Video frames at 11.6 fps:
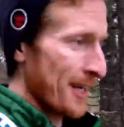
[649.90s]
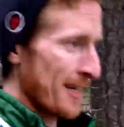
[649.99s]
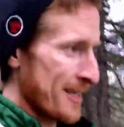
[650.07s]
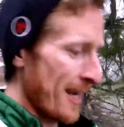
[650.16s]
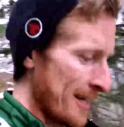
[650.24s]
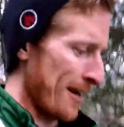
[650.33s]
kind of
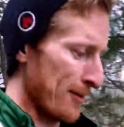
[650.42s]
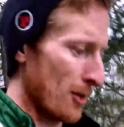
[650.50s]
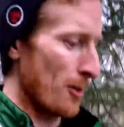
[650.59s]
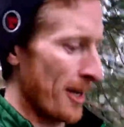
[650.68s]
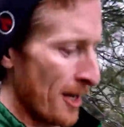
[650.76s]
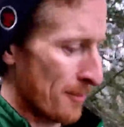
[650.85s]
sad to have to
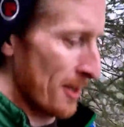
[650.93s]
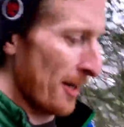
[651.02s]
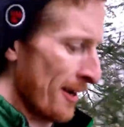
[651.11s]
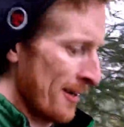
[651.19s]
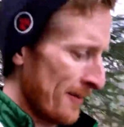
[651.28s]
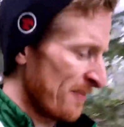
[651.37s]
go down, but
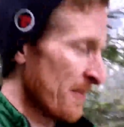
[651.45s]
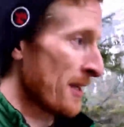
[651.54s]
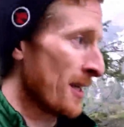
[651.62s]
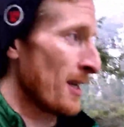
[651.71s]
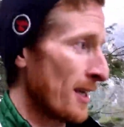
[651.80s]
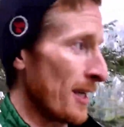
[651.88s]

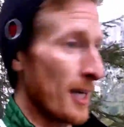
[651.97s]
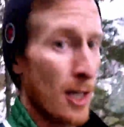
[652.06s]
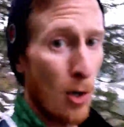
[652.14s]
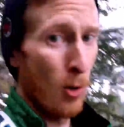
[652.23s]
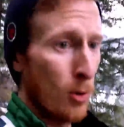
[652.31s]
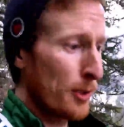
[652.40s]
it got
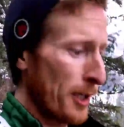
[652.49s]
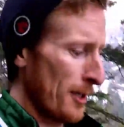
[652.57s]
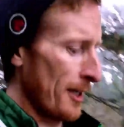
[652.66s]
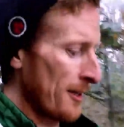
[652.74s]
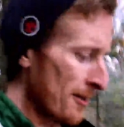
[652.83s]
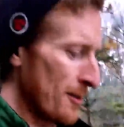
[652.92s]
cold
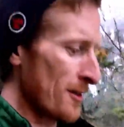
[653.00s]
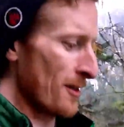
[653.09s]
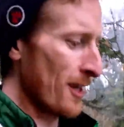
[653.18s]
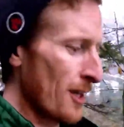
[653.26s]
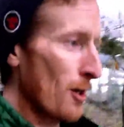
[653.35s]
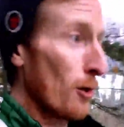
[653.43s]
and there's a
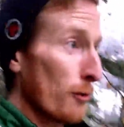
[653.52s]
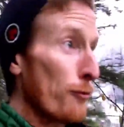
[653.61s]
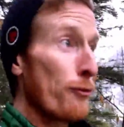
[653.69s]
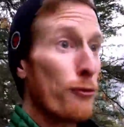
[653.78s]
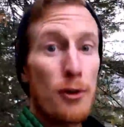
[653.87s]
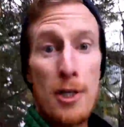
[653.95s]
thing called
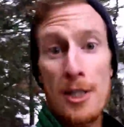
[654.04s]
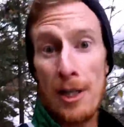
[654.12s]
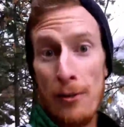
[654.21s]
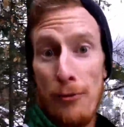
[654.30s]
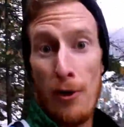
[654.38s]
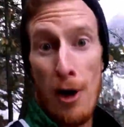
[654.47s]

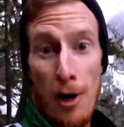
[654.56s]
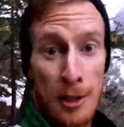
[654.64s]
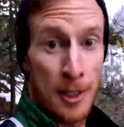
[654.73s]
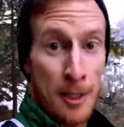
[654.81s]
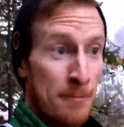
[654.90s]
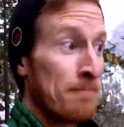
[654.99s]
freezing fog.